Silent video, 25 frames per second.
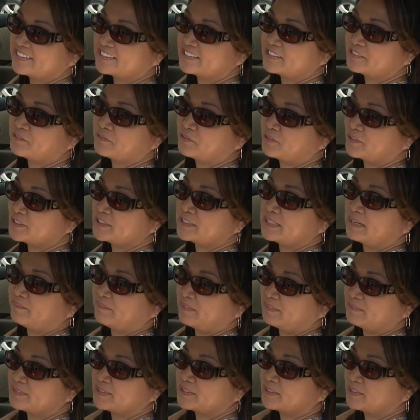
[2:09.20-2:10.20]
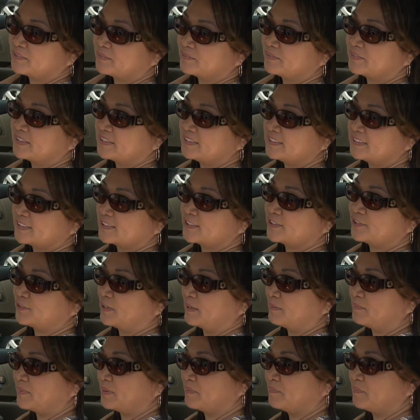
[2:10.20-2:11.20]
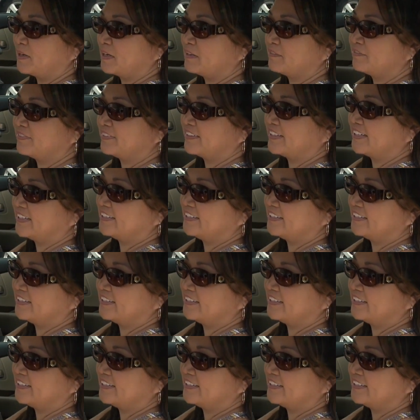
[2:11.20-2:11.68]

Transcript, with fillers: This is the first time I was going to really just drop them off and